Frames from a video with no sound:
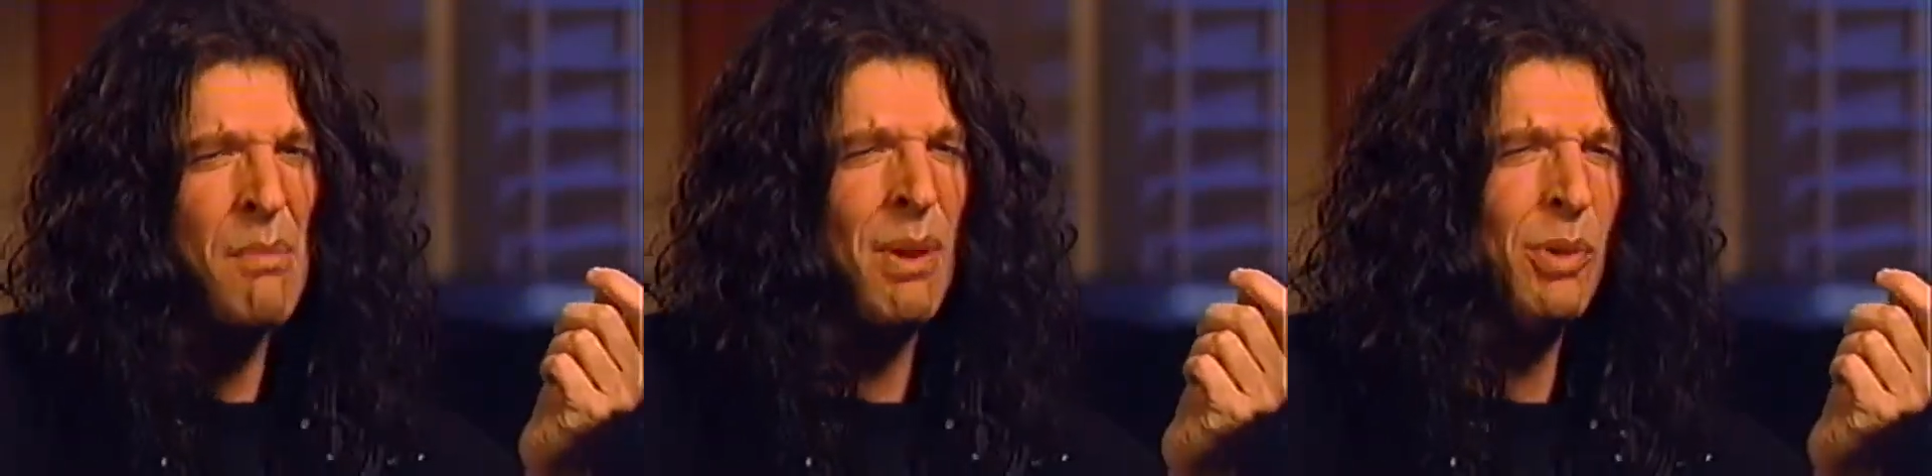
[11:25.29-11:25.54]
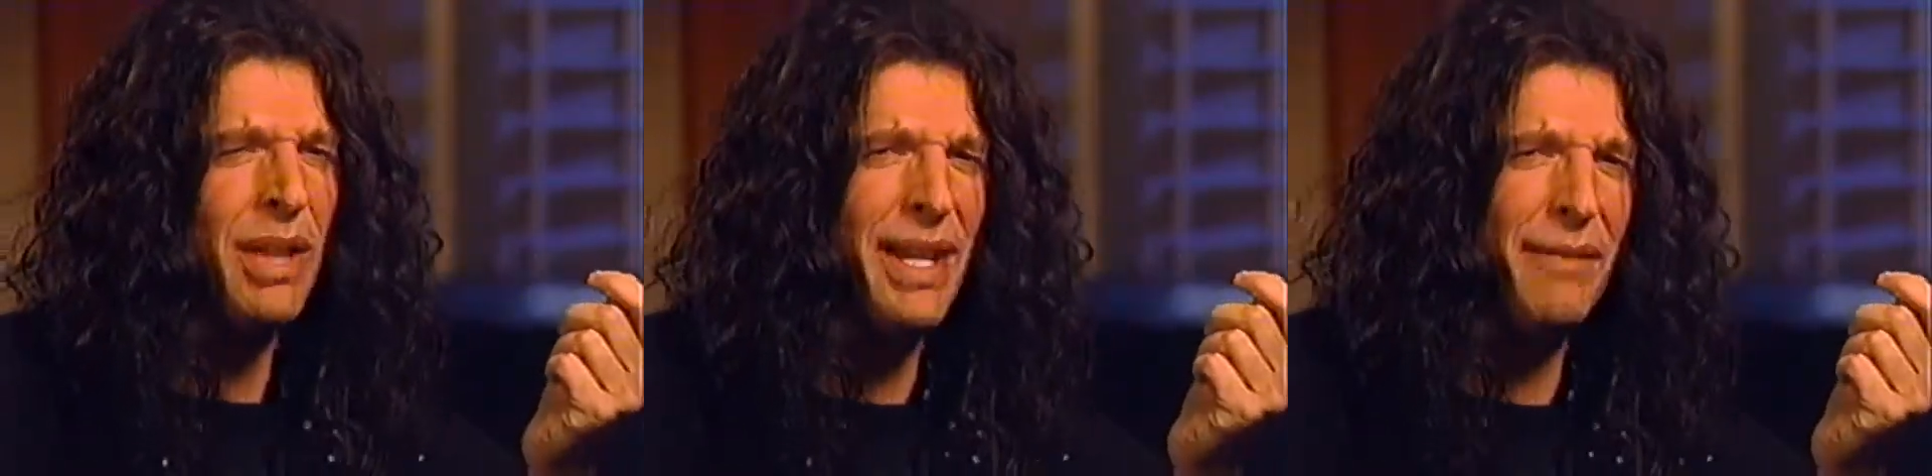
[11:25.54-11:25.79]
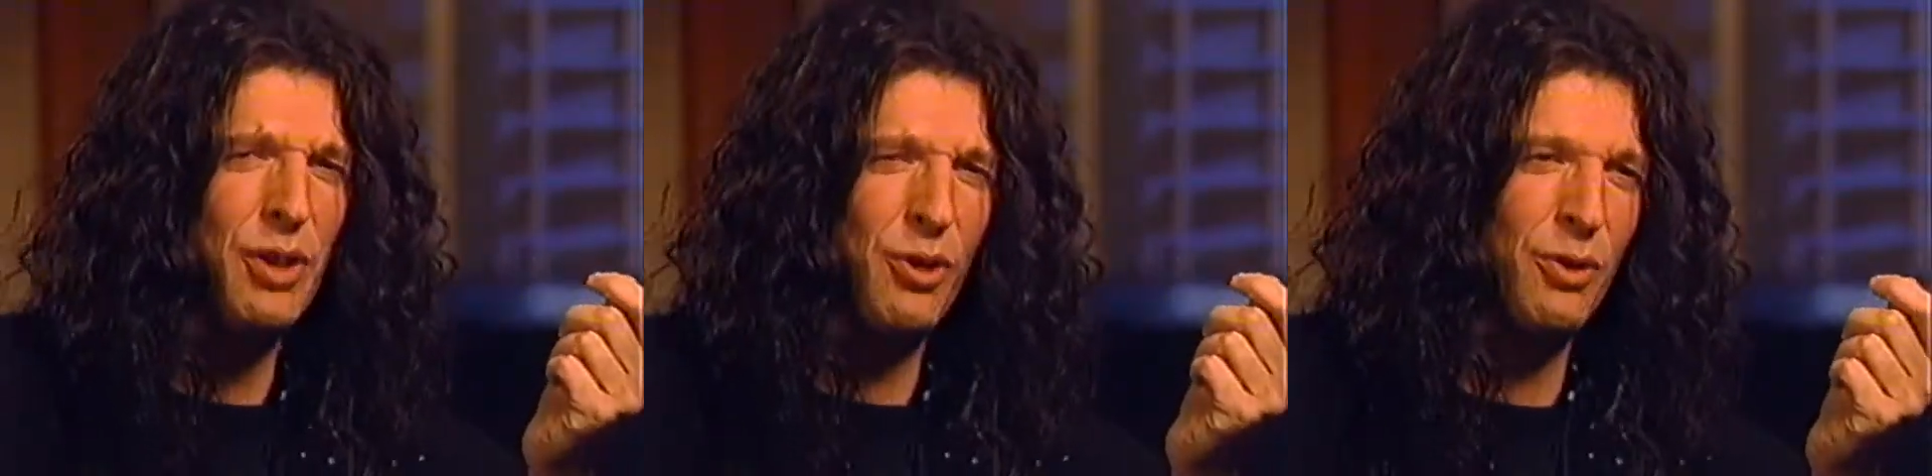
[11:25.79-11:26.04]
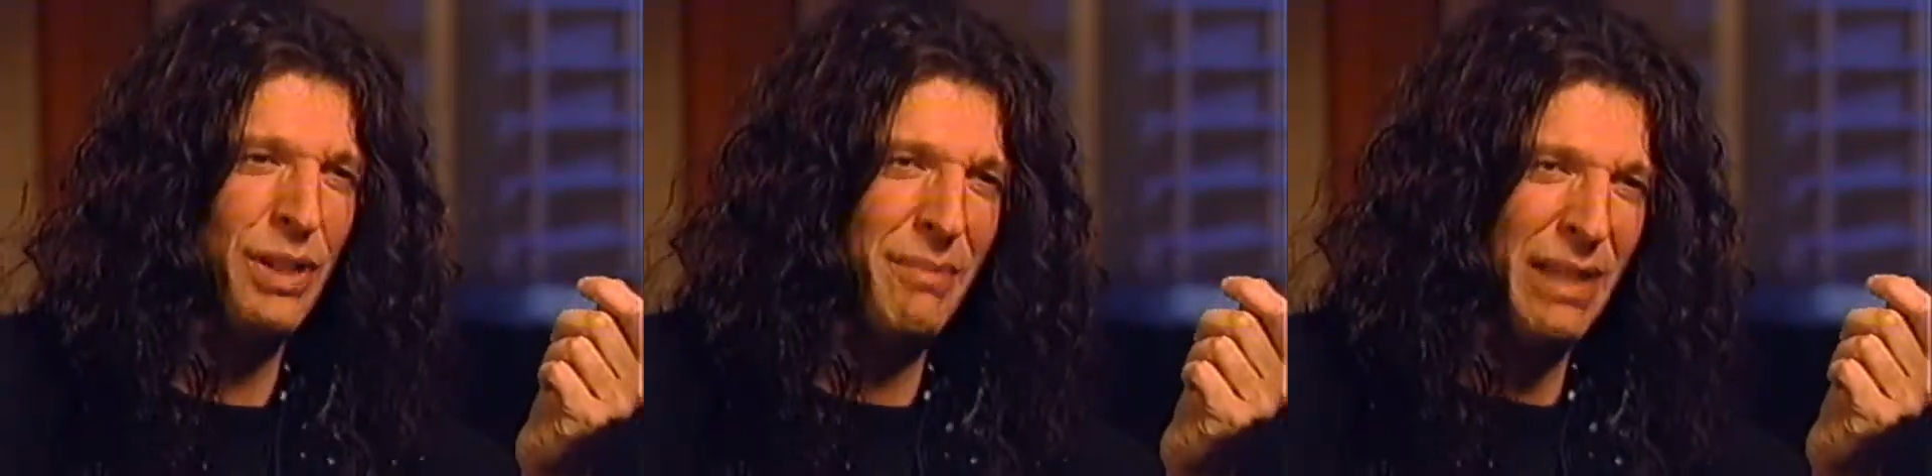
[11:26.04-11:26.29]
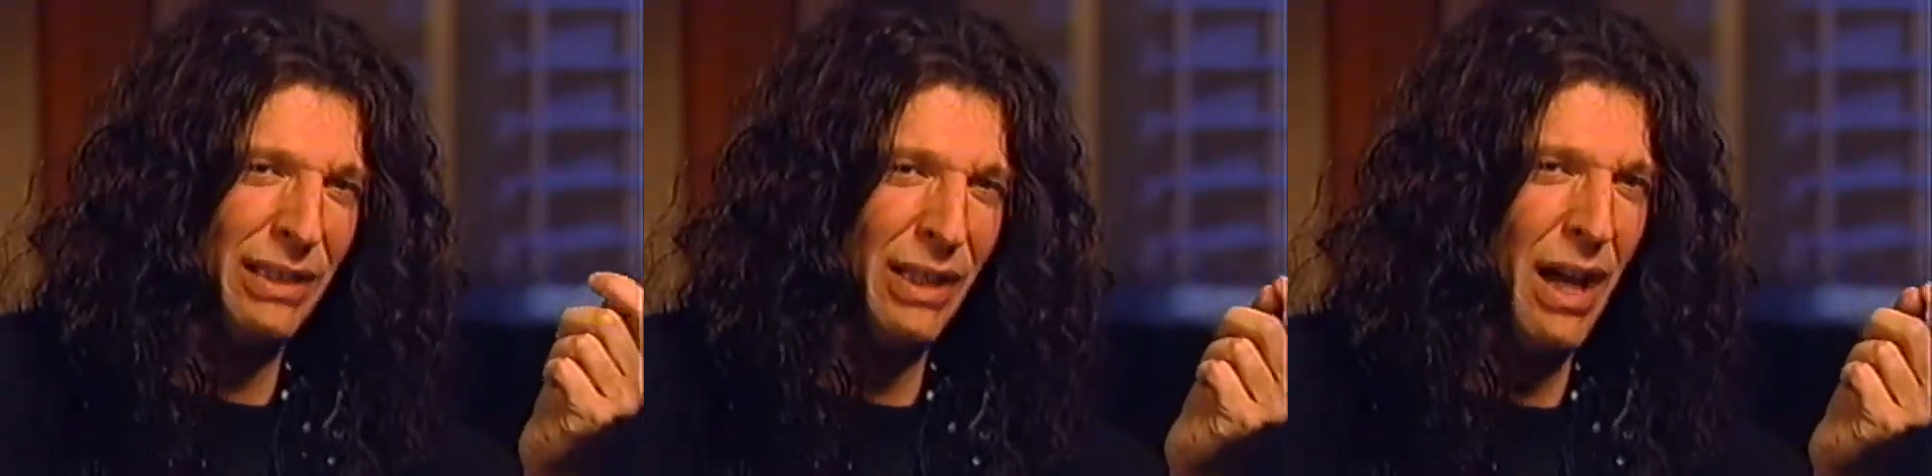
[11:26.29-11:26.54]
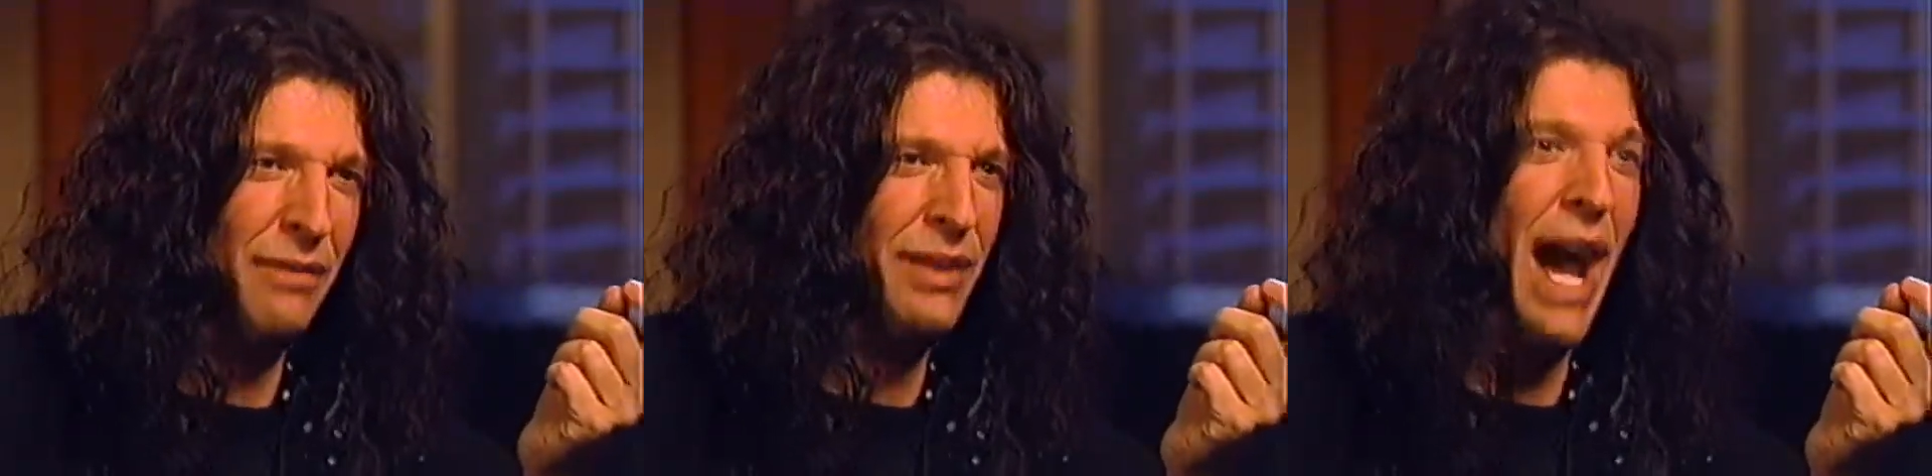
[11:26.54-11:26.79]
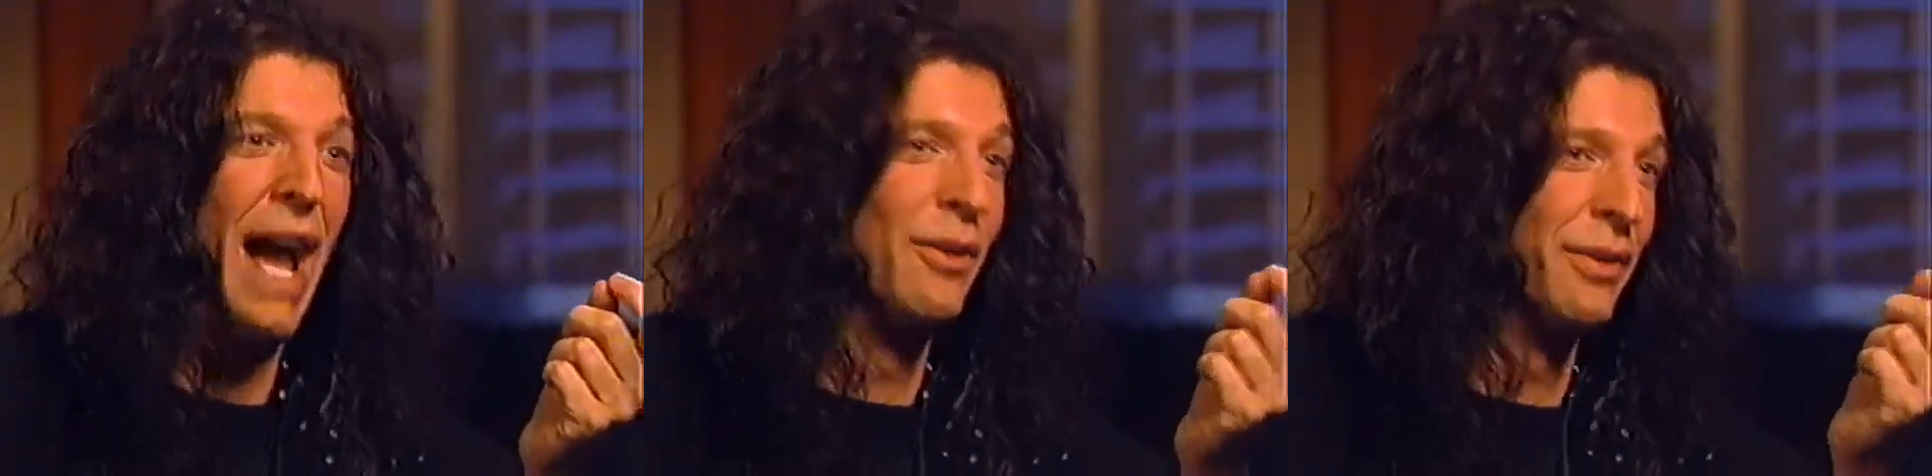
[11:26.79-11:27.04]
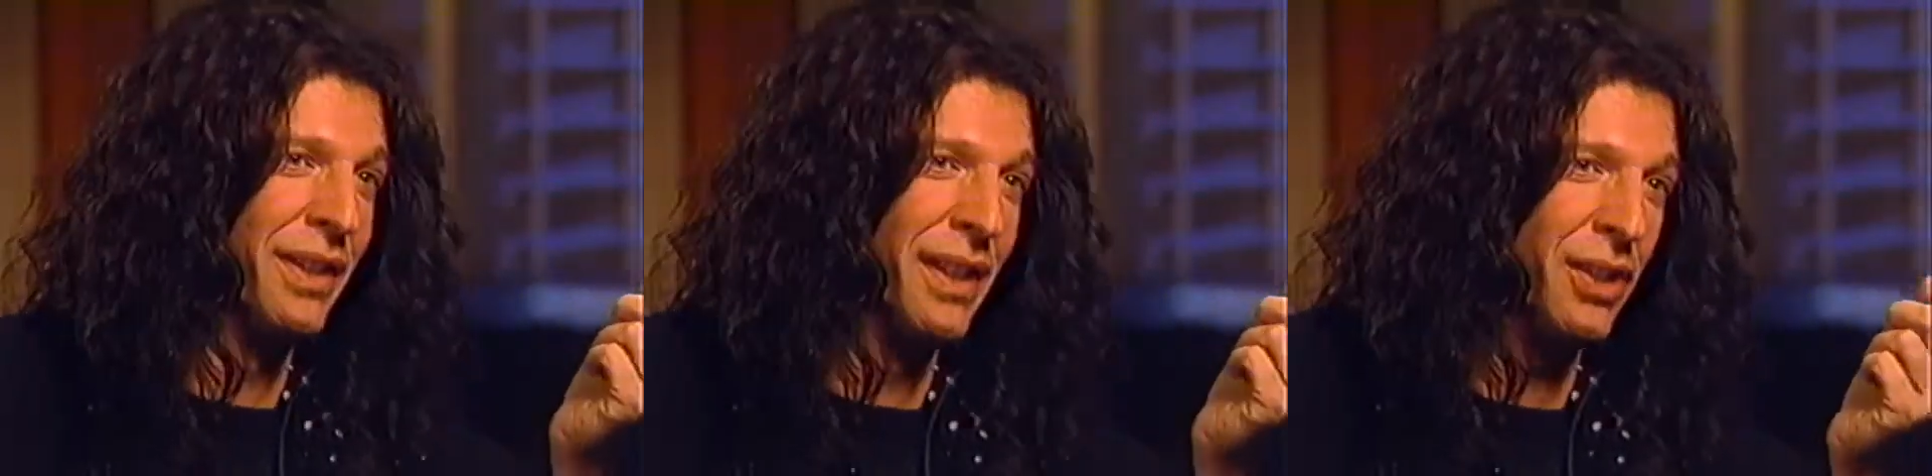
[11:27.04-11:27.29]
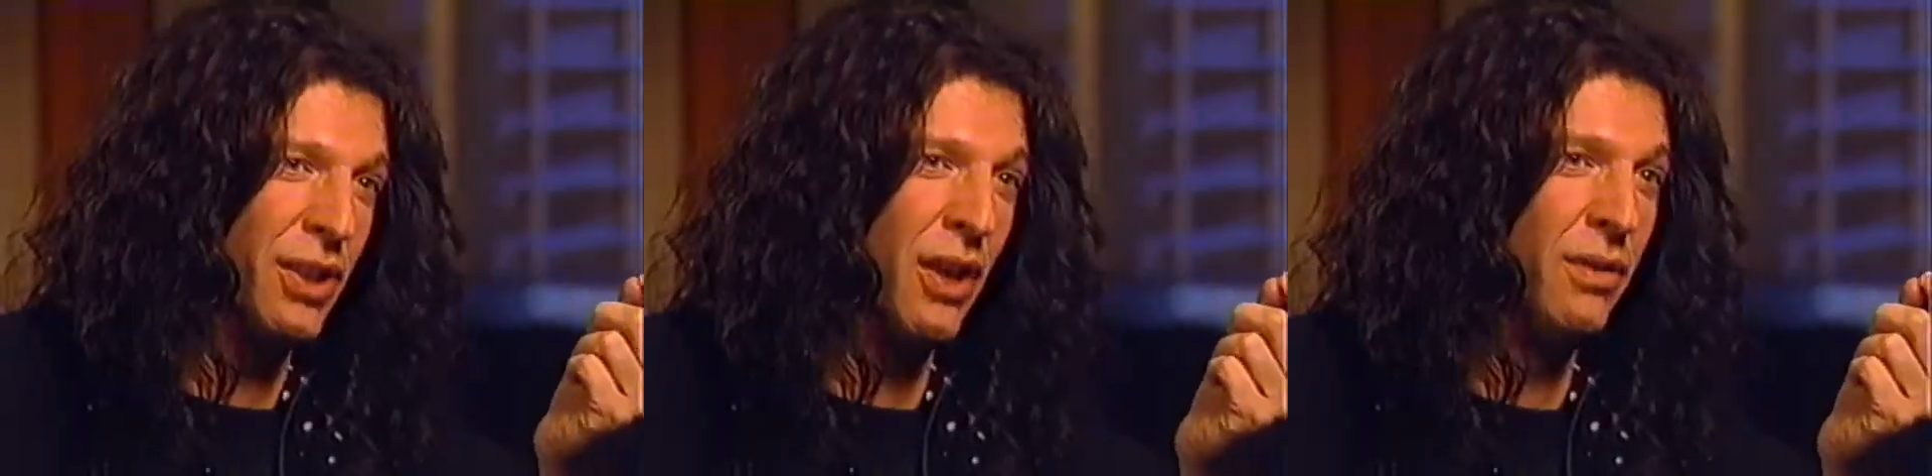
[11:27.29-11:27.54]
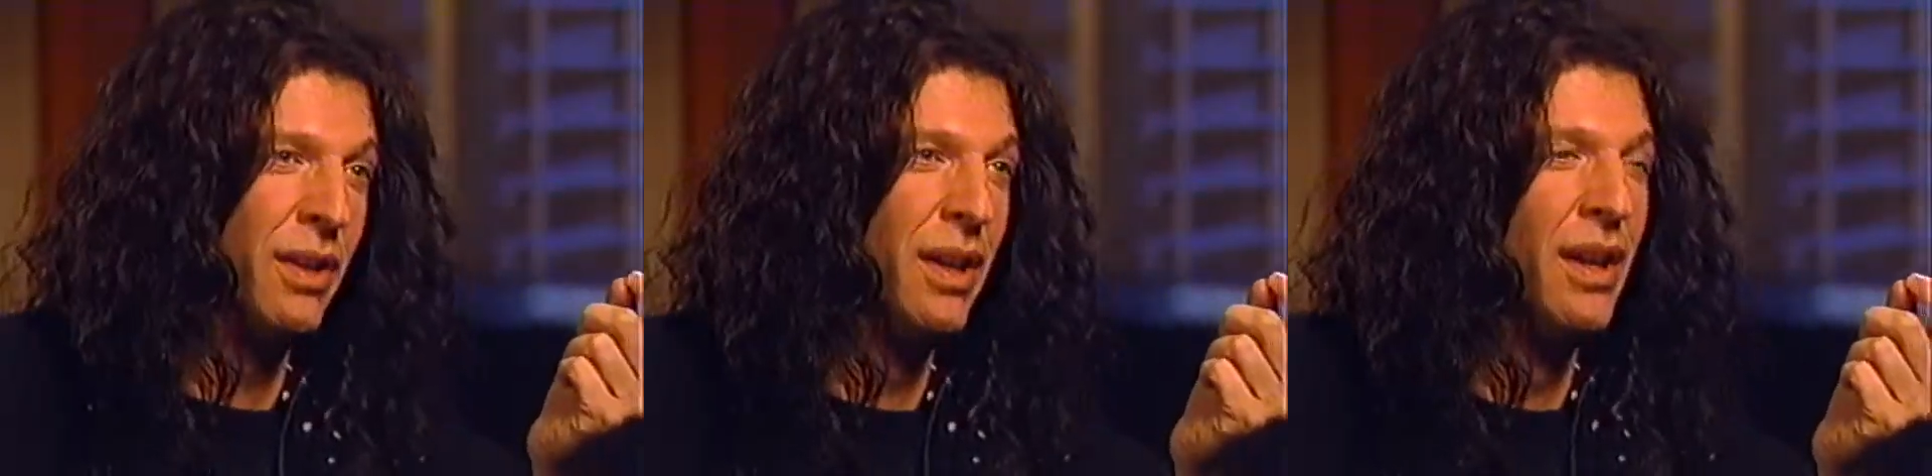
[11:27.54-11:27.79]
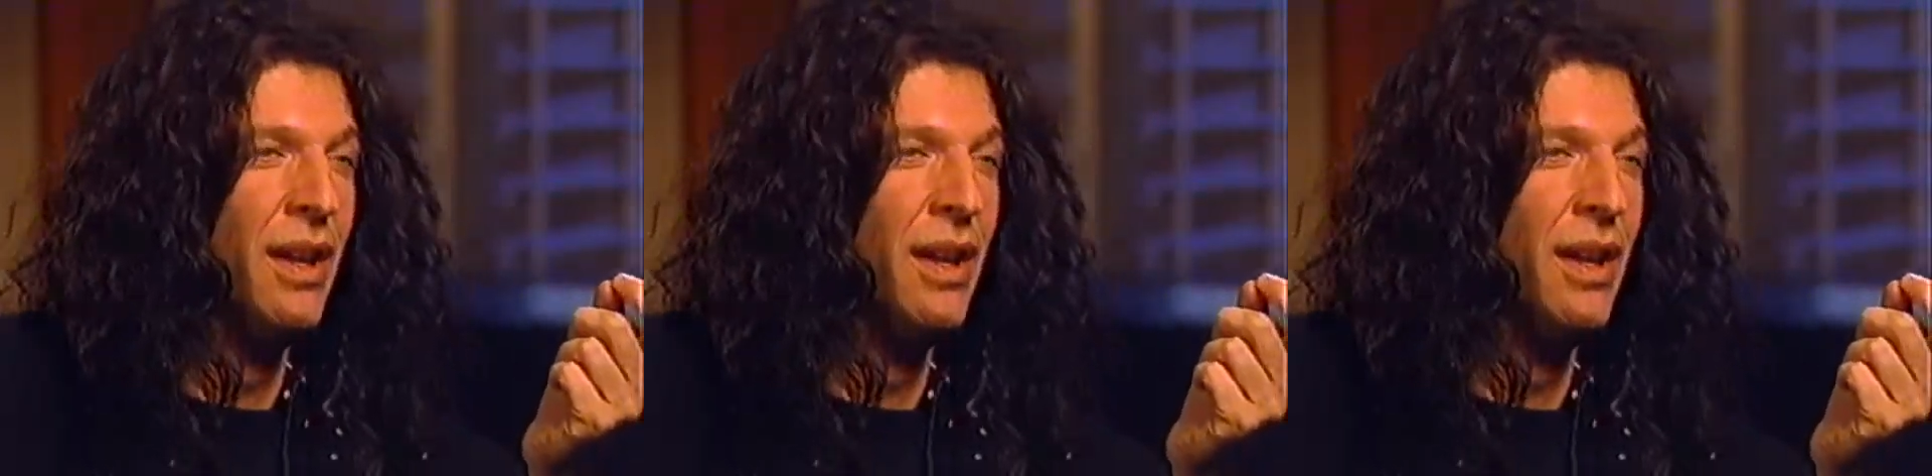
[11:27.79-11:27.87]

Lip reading: But will I ever truly be loved? I don't think so.